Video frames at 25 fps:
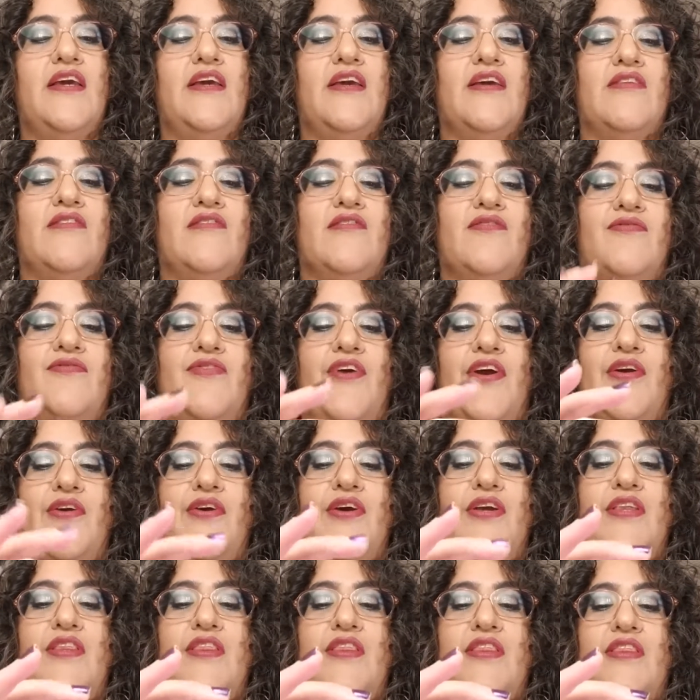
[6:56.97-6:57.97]
It's
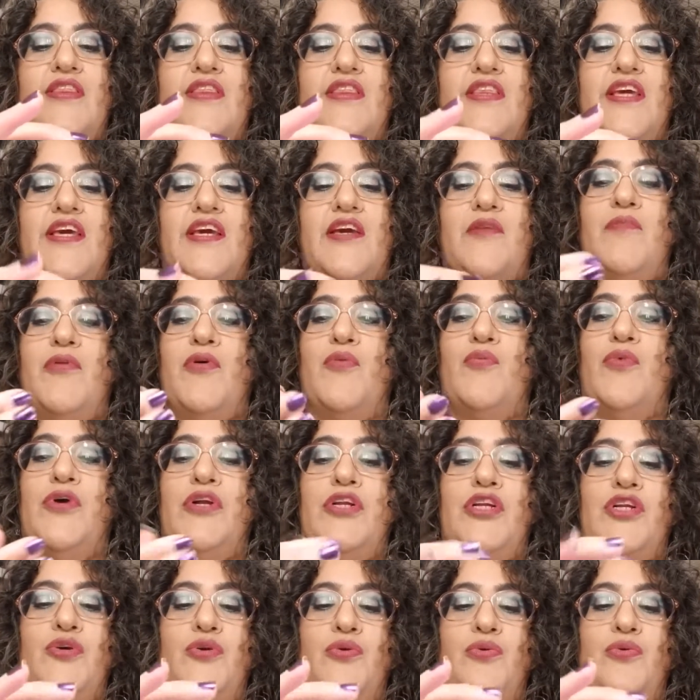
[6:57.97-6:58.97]
very thick, but
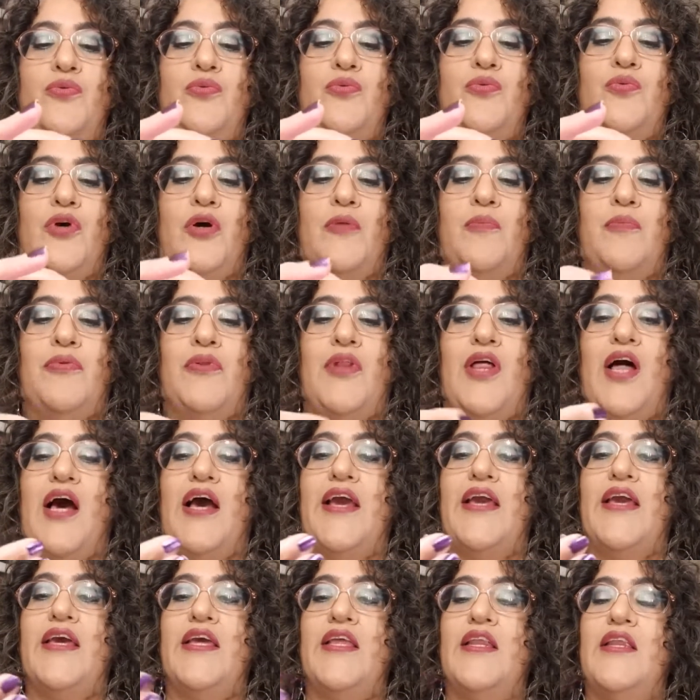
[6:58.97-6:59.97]
when you apply
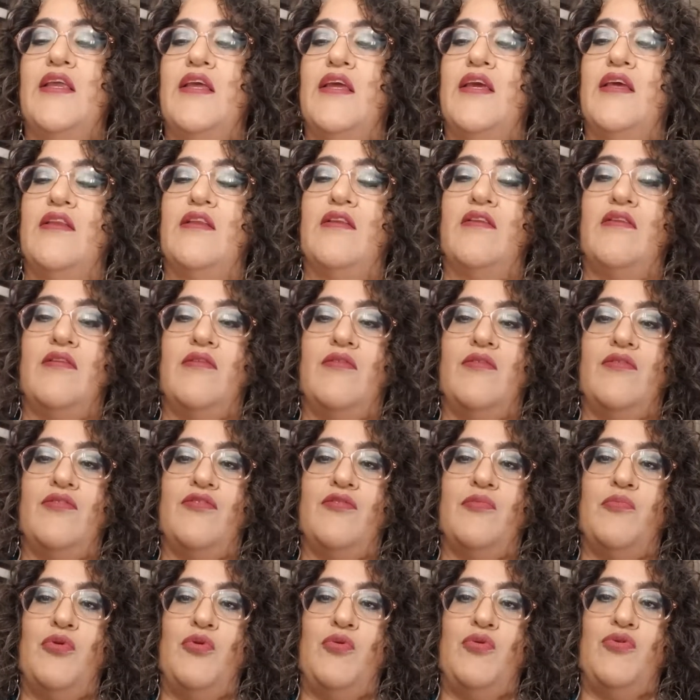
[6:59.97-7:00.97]
it, it
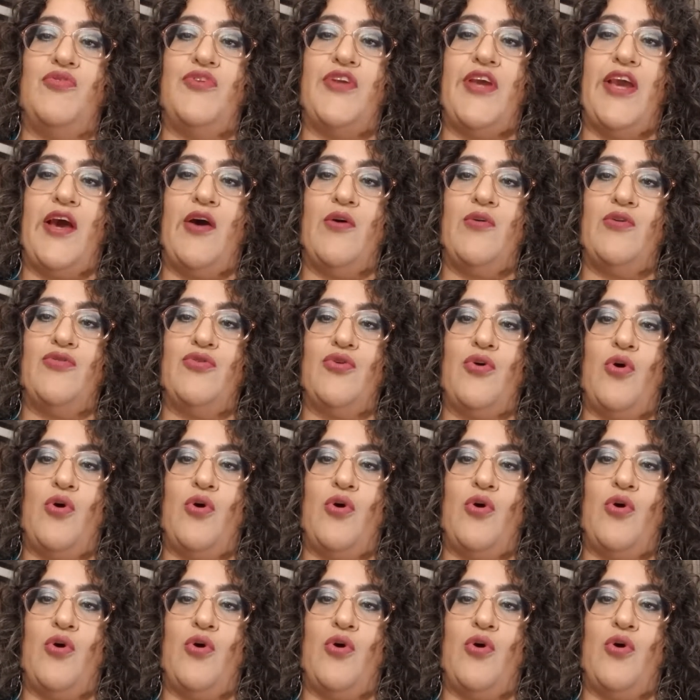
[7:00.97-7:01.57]
smooths down to